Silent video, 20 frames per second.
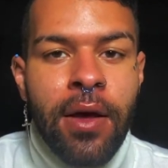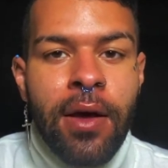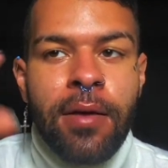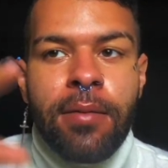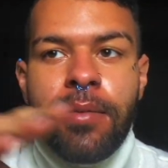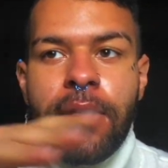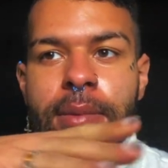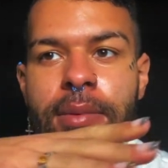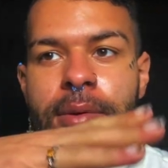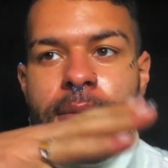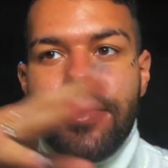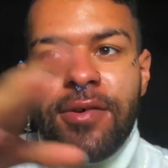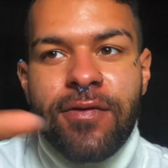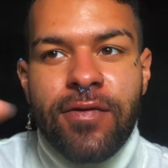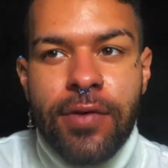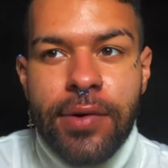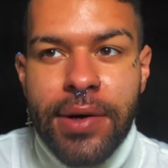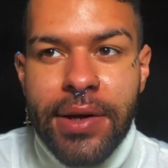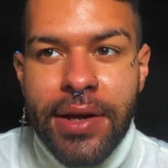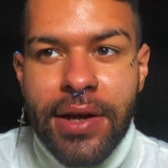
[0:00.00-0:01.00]
Maybe
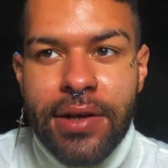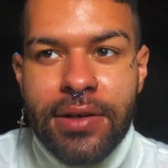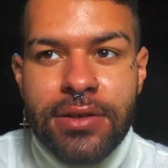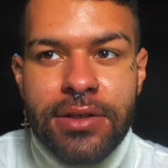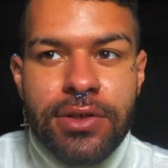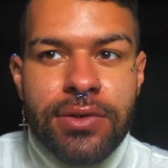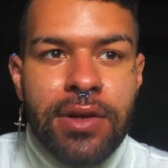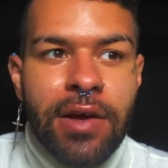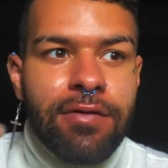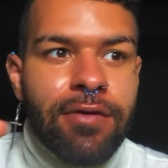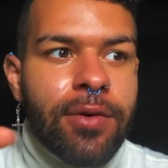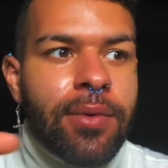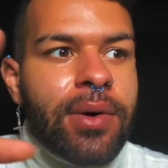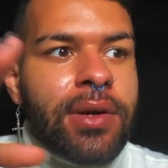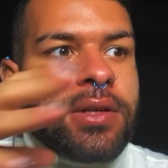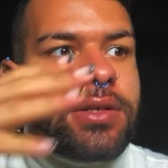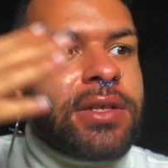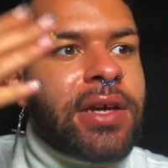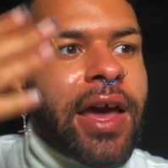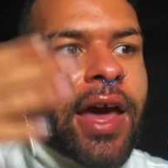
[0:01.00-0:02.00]
beforehand you never
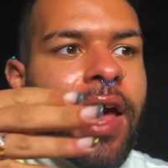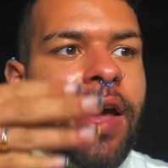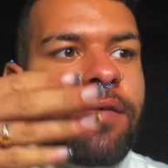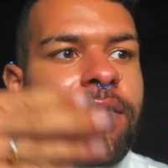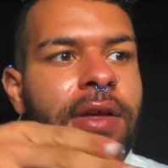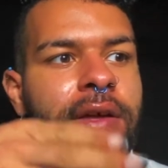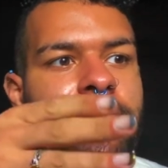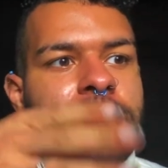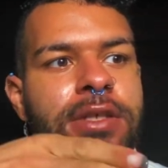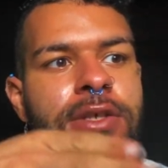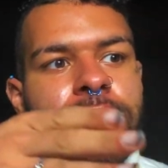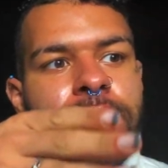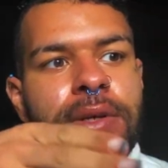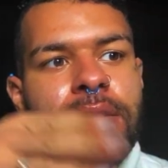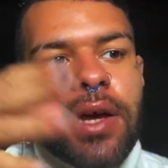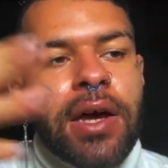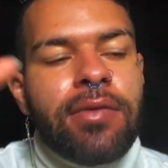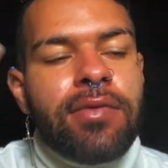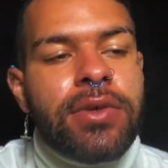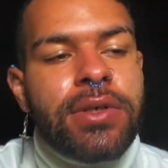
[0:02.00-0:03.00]
wanted to have like a certain
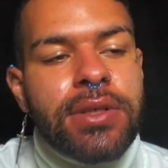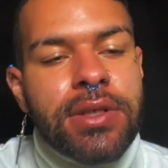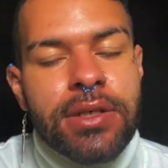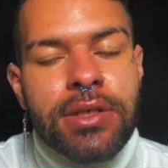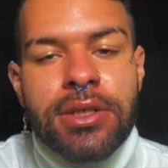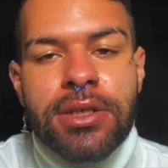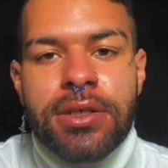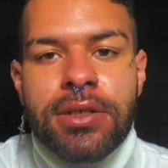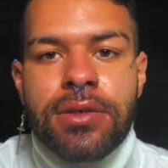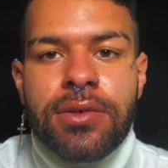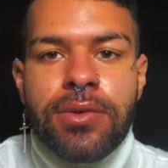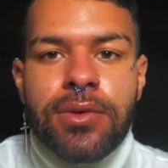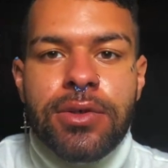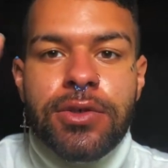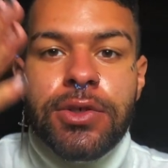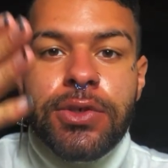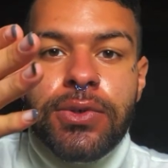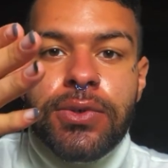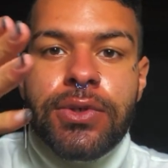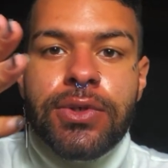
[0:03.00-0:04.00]
conversation or
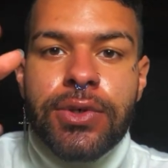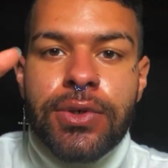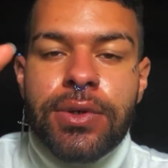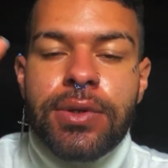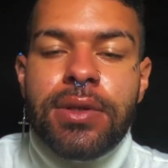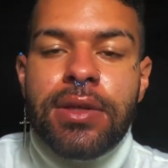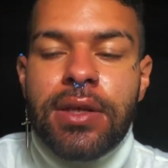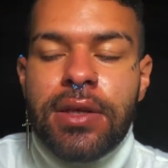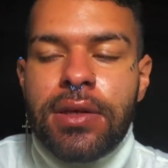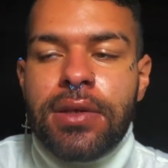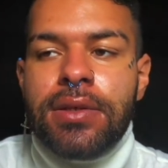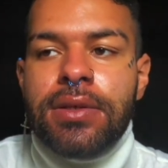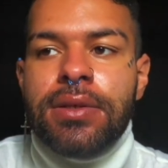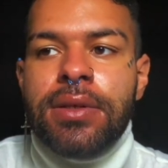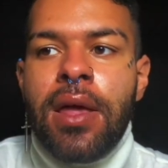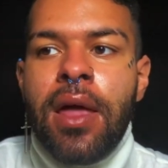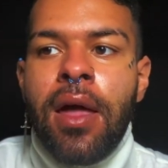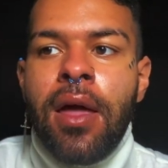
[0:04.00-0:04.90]
do certain things